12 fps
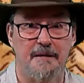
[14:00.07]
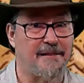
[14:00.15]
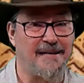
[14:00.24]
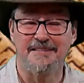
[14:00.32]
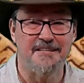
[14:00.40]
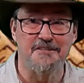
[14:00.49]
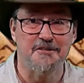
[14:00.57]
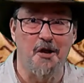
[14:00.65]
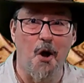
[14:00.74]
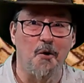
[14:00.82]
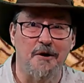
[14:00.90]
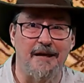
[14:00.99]
They didn't
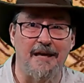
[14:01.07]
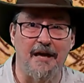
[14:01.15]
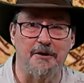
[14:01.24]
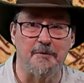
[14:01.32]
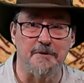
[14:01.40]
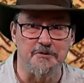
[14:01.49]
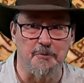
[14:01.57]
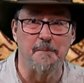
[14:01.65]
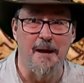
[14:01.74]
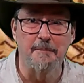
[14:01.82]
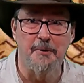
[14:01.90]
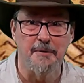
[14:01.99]
go to Edoras,
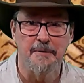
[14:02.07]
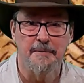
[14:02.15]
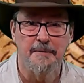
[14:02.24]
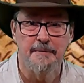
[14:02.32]
remember?